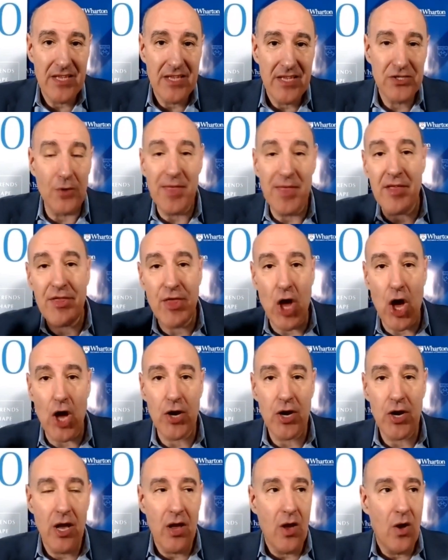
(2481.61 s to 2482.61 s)
So they
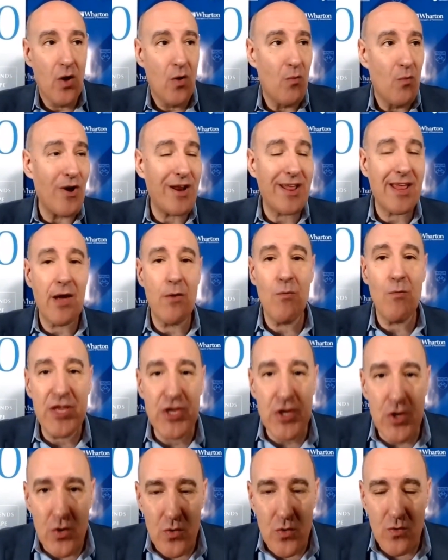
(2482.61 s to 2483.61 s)
thought, what can
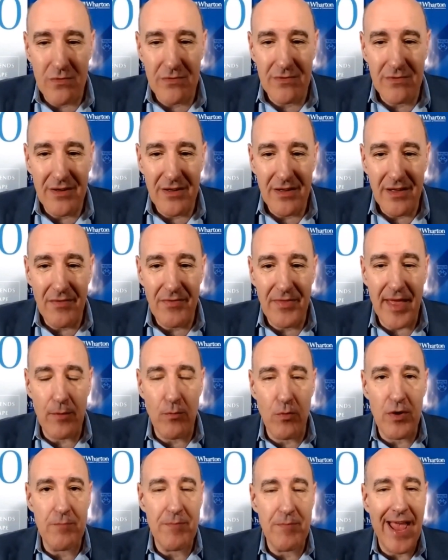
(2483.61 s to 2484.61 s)
we do
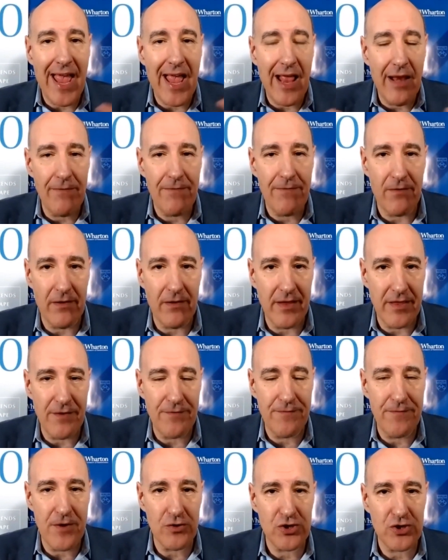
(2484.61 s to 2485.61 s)
that would be helpful in
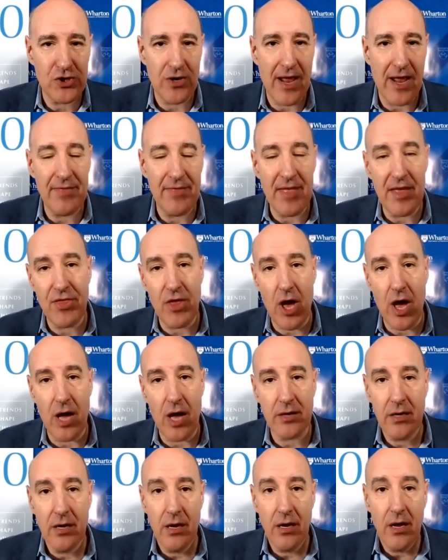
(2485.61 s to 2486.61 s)
the future? And they
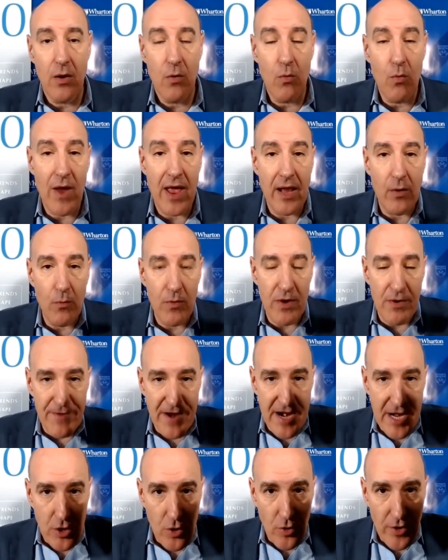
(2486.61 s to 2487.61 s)
thought, well, we're
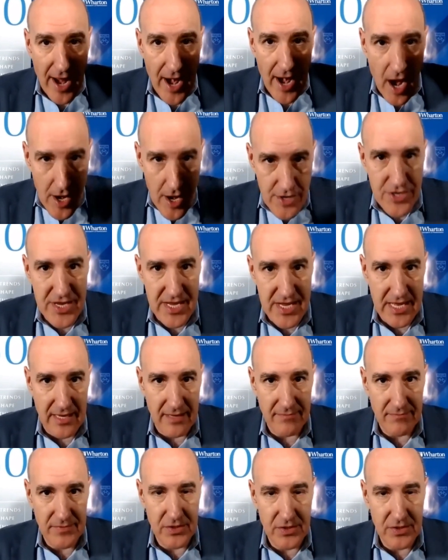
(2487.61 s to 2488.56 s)
very good at R&D.